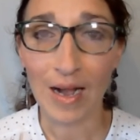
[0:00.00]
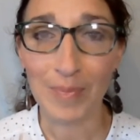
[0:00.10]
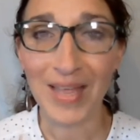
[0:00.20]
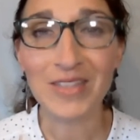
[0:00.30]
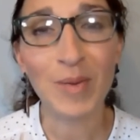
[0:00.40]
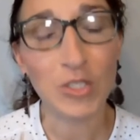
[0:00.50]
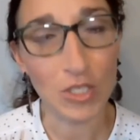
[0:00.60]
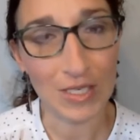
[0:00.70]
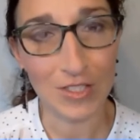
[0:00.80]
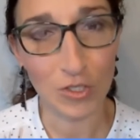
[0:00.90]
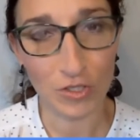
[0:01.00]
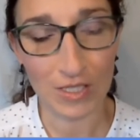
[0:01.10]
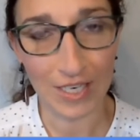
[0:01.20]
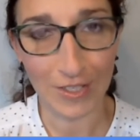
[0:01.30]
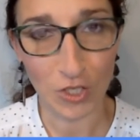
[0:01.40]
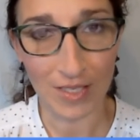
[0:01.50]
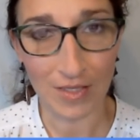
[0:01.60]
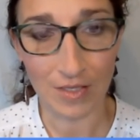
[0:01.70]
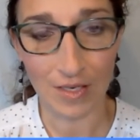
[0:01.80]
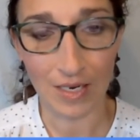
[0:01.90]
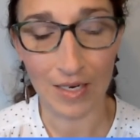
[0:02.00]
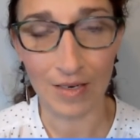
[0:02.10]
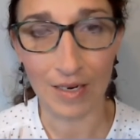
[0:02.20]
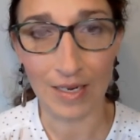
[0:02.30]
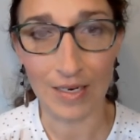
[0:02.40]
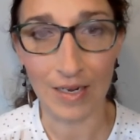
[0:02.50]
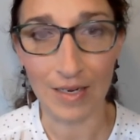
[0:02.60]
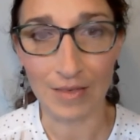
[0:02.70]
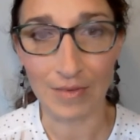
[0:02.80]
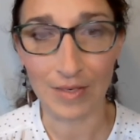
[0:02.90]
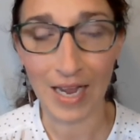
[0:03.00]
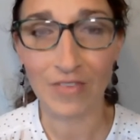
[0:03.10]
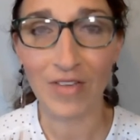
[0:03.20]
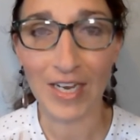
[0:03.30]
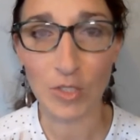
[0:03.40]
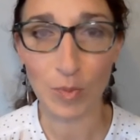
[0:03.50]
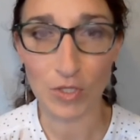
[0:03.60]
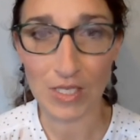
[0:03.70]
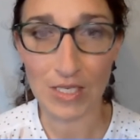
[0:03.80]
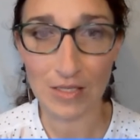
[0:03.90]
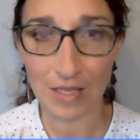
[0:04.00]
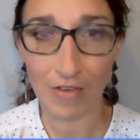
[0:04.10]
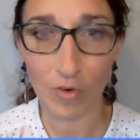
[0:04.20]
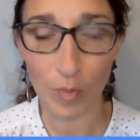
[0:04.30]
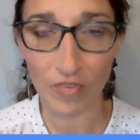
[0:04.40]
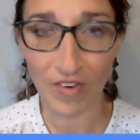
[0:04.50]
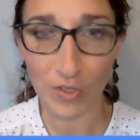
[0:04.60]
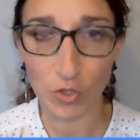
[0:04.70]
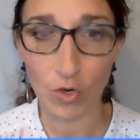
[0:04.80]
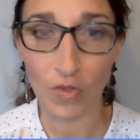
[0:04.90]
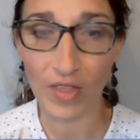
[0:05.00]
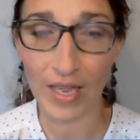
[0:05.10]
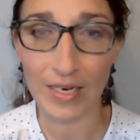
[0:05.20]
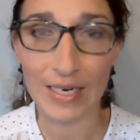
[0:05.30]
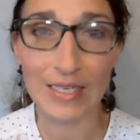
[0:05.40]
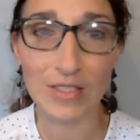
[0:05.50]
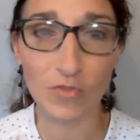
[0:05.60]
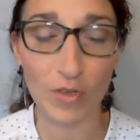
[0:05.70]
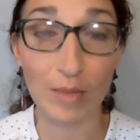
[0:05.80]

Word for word: um, that's much easier to digest in in a kind of expertise level professional than it is